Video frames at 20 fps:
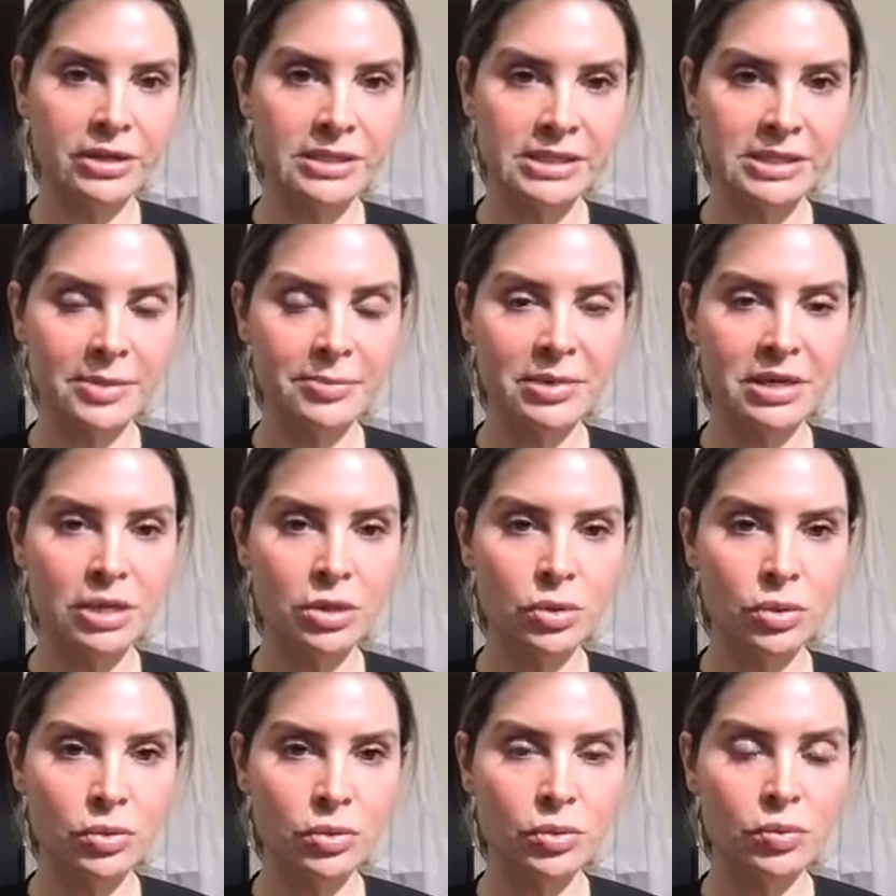Somebody
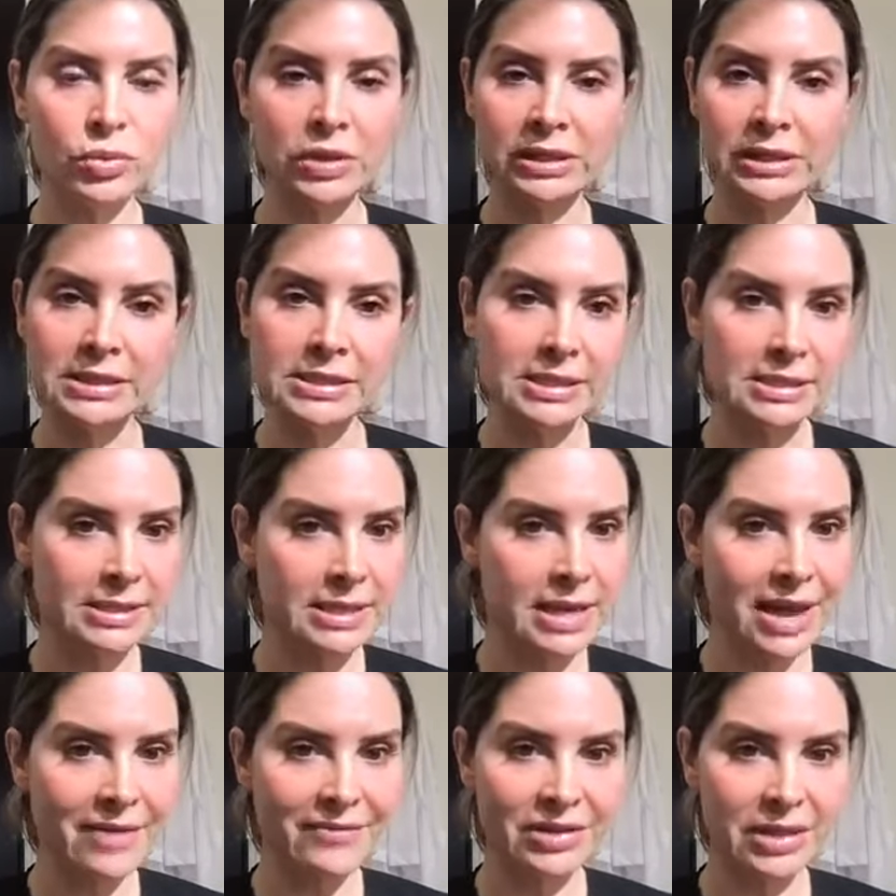who really doesn't
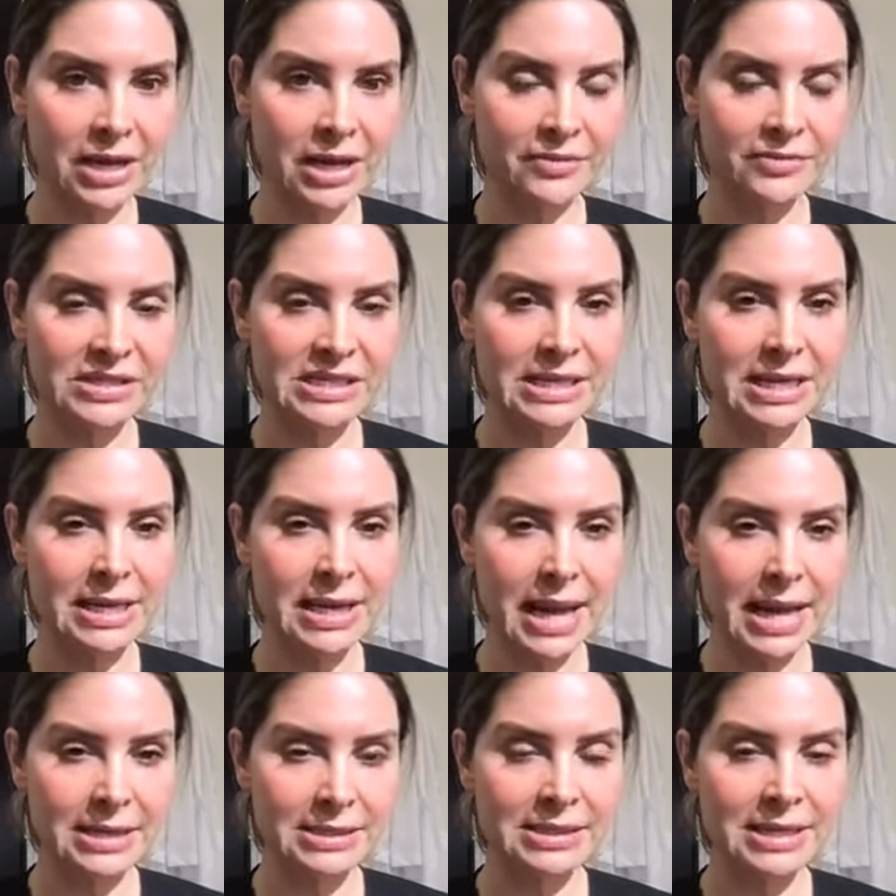have a lot of skin
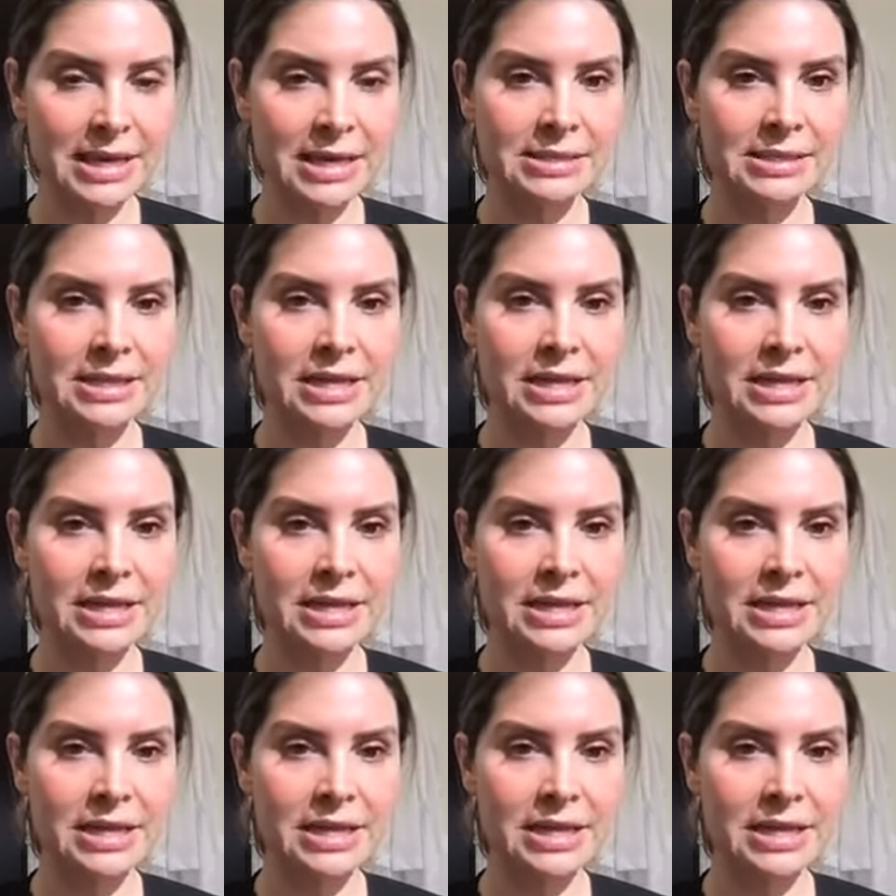excess.